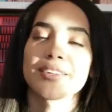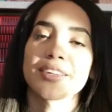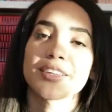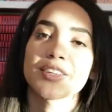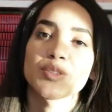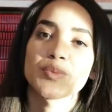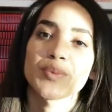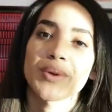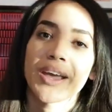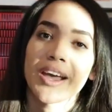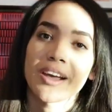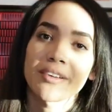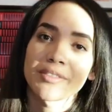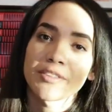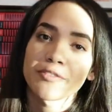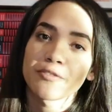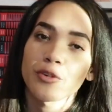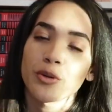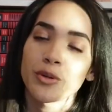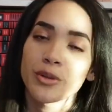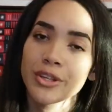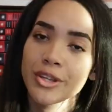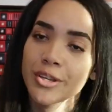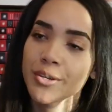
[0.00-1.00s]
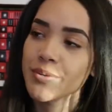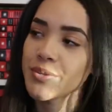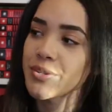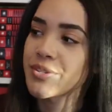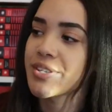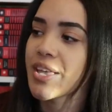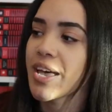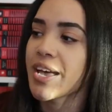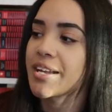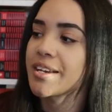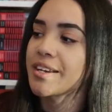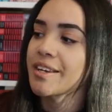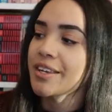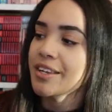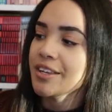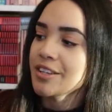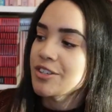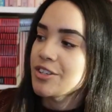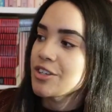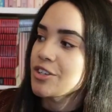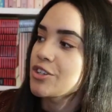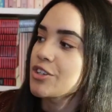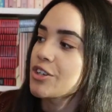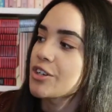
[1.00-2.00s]
Next we have the Folio Society
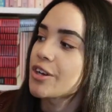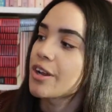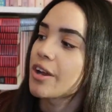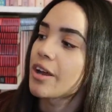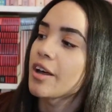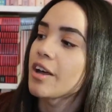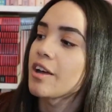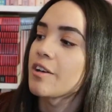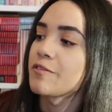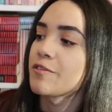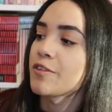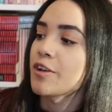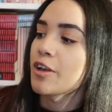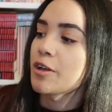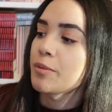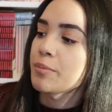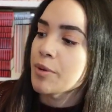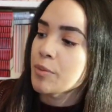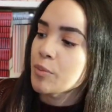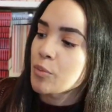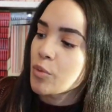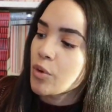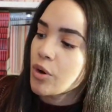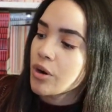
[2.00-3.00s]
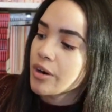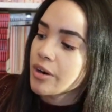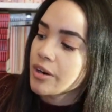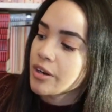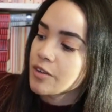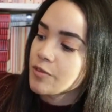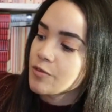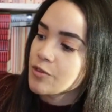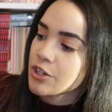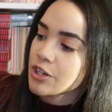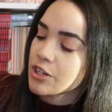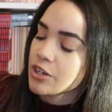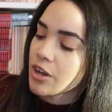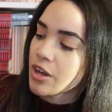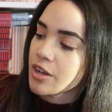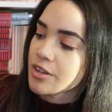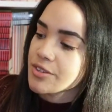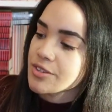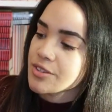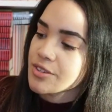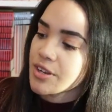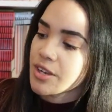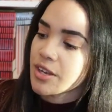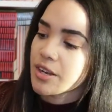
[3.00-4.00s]
edition of a memoir of Jane
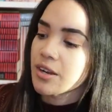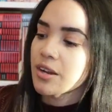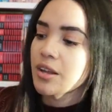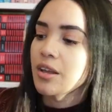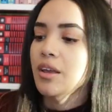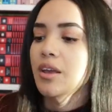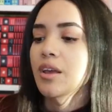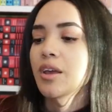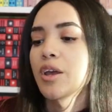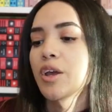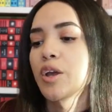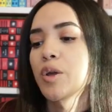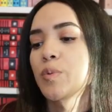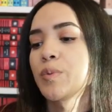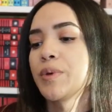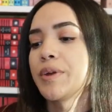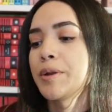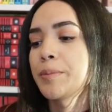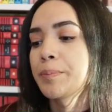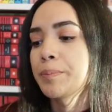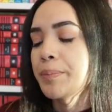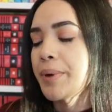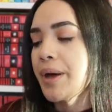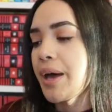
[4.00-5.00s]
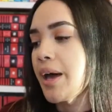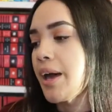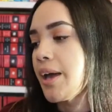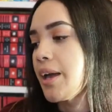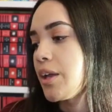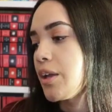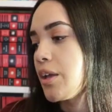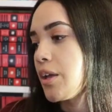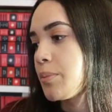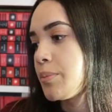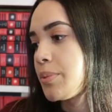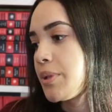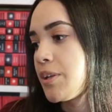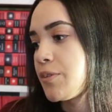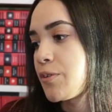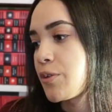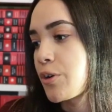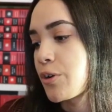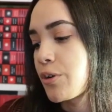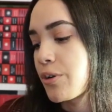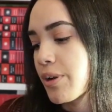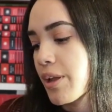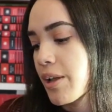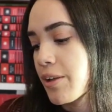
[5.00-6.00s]
Austen written by, I believe,
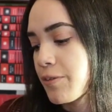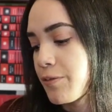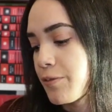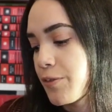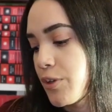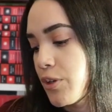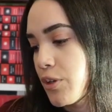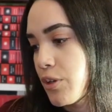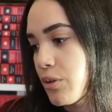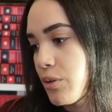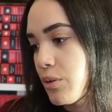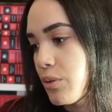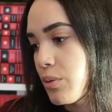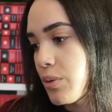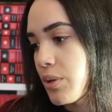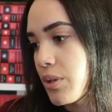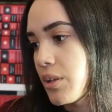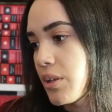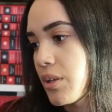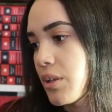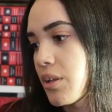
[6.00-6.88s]
her nephew.